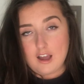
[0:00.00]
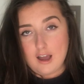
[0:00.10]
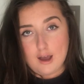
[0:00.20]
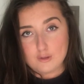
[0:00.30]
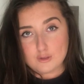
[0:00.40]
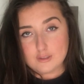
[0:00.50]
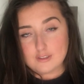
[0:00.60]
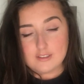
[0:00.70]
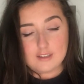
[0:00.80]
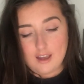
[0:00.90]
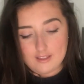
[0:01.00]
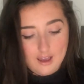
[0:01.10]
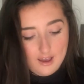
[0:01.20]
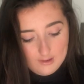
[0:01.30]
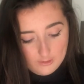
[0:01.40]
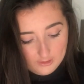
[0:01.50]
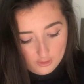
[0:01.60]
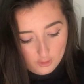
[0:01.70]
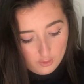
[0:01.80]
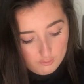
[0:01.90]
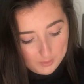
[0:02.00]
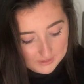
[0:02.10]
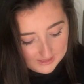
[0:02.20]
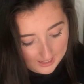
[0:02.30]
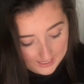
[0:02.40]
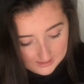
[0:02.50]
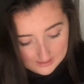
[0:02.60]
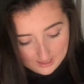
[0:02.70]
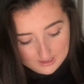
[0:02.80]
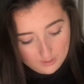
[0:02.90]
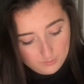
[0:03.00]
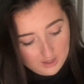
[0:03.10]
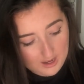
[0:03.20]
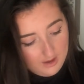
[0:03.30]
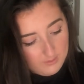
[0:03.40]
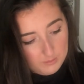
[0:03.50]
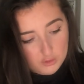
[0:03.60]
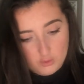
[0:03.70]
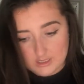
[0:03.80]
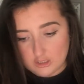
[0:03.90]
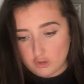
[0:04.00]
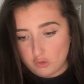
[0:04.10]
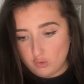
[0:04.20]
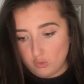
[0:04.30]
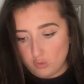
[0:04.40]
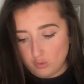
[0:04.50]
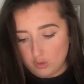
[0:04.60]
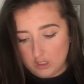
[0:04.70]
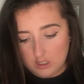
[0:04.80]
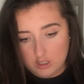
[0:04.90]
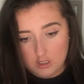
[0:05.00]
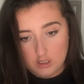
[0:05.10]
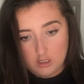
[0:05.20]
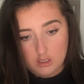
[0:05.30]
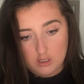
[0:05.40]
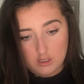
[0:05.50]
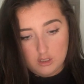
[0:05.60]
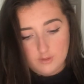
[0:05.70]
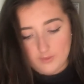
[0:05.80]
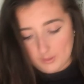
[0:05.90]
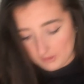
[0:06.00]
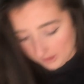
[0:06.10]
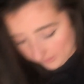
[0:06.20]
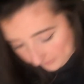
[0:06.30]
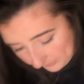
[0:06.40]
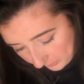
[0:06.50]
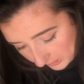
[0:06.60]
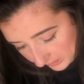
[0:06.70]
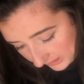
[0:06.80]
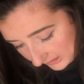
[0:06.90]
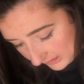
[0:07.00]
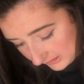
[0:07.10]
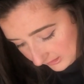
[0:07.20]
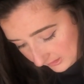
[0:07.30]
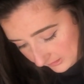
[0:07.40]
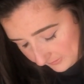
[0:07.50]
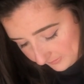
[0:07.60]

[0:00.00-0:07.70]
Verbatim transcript: houses together in your rubber set and then we have number 22 there we go, which is